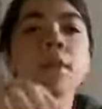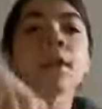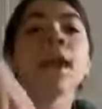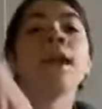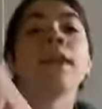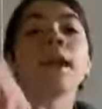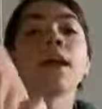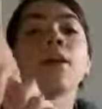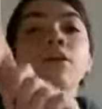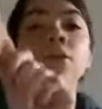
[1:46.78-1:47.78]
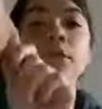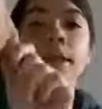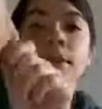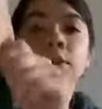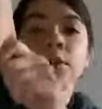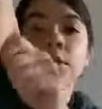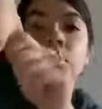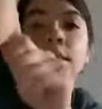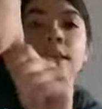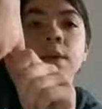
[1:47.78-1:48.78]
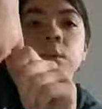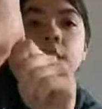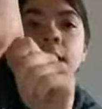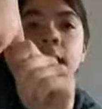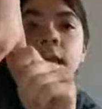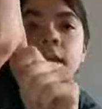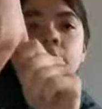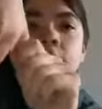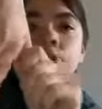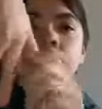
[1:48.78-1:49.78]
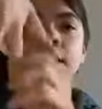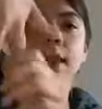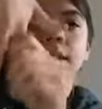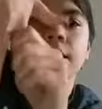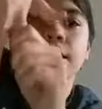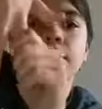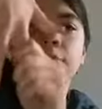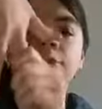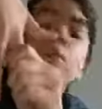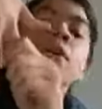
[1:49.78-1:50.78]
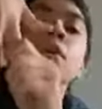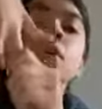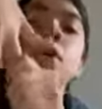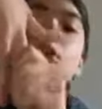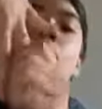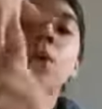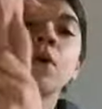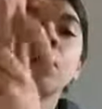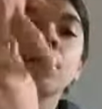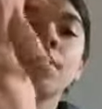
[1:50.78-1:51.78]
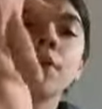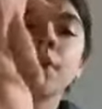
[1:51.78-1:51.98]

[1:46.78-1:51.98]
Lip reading: And then I also like to, you can take one hand and just kind of pull on all